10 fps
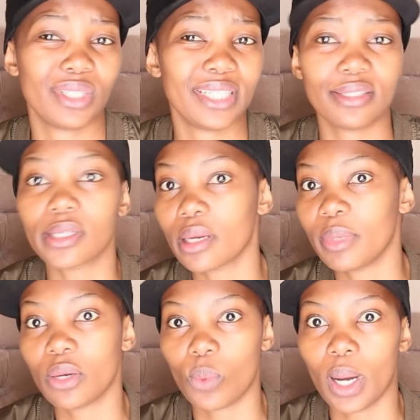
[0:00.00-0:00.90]
Instagram
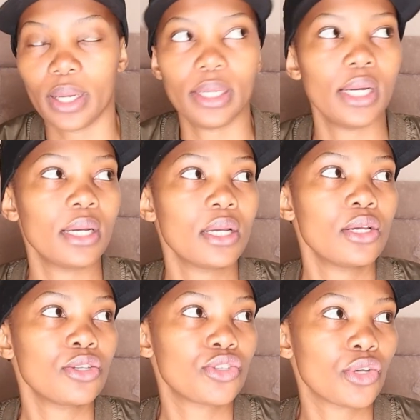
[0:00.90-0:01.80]
in a while
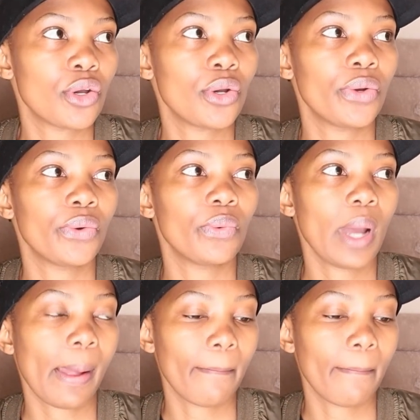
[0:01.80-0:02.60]
so